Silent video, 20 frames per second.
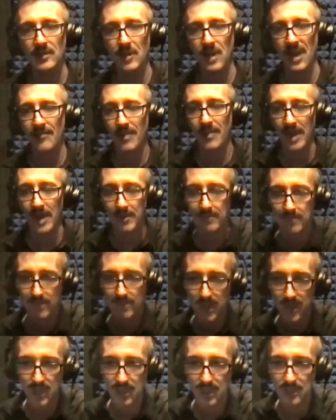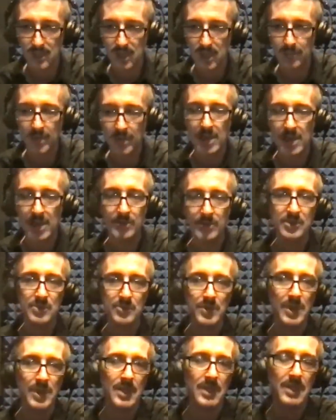So I have my Apollo
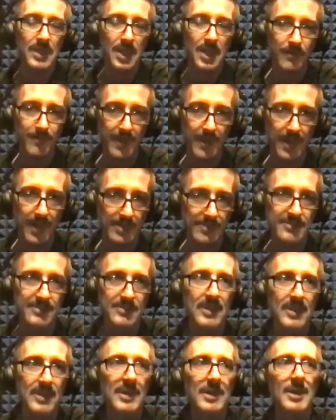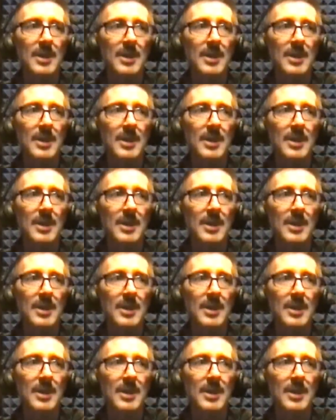Twin interface.